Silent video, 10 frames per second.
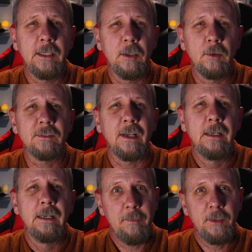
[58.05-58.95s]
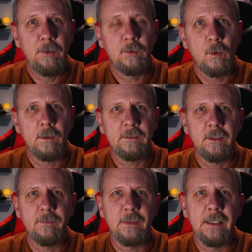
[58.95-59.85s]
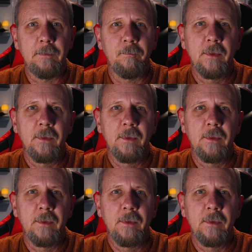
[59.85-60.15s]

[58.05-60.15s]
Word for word: knows I'm a huge Corsair fan.